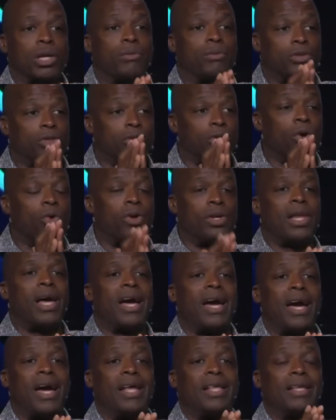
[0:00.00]
I was so
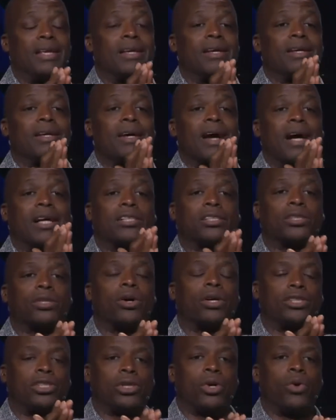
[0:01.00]
glad I
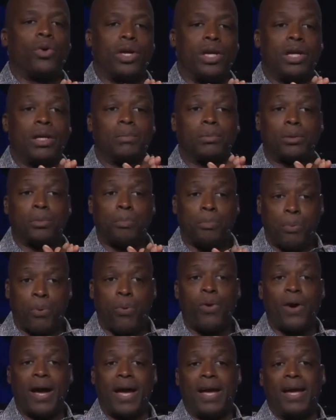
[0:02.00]
saw Joe Gibbs
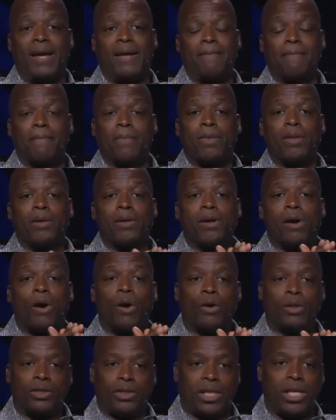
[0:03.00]
pray
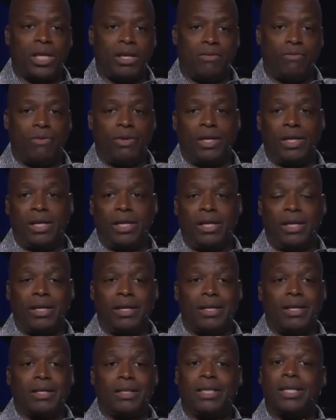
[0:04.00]
on
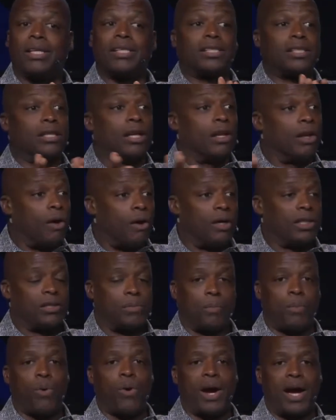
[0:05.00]
TV just the Lord's
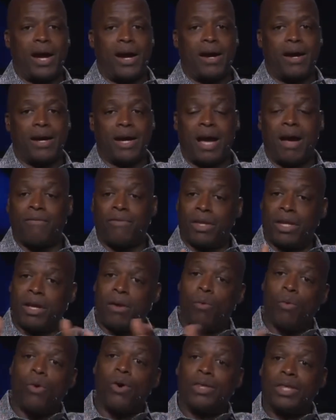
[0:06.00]
Prayer after
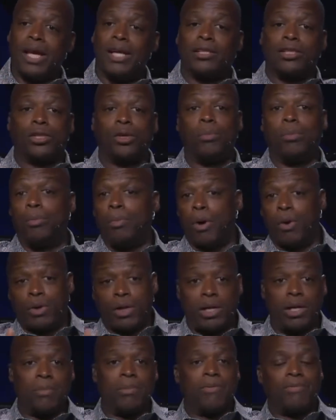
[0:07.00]
they won that Super Bowl
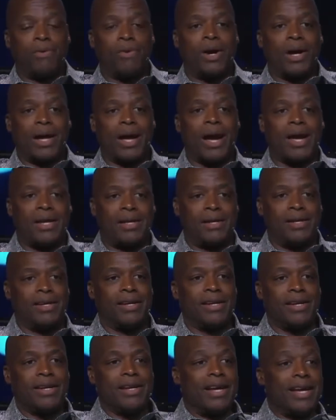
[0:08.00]
the year before I got
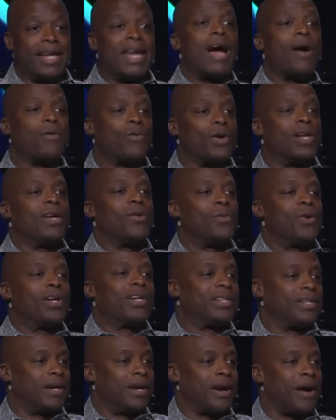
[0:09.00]
here. And I really
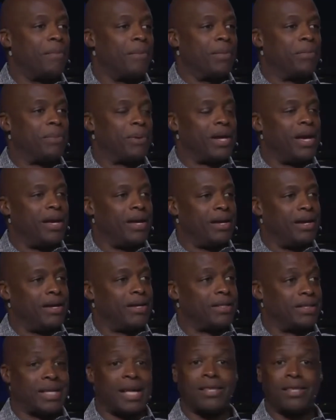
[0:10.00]
wanted to come and play here
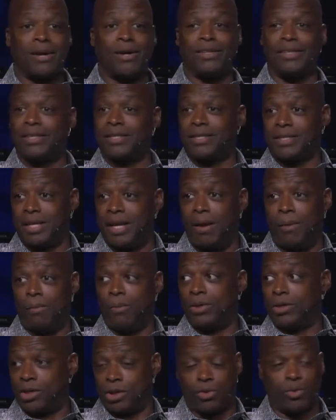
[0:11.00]
because I thought this team
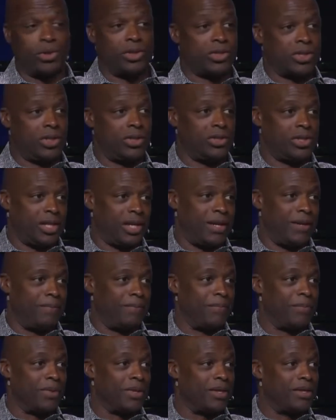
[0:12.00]
was a Christian
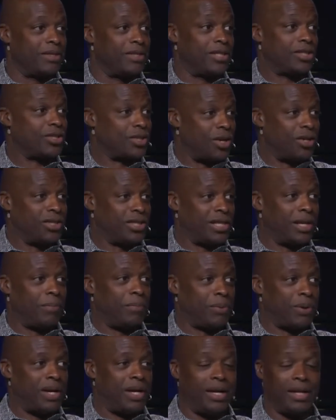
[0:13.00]
team just because they
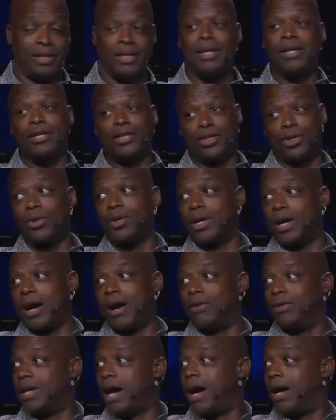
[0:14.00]
prayed. Show you
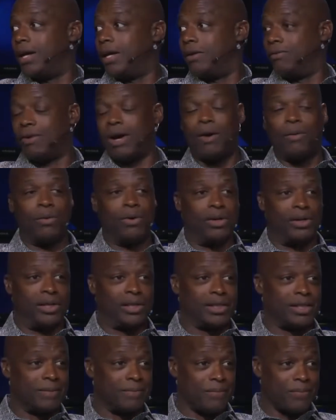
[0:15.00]
how naive I
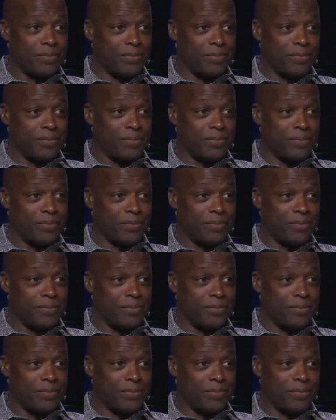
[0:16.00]
was.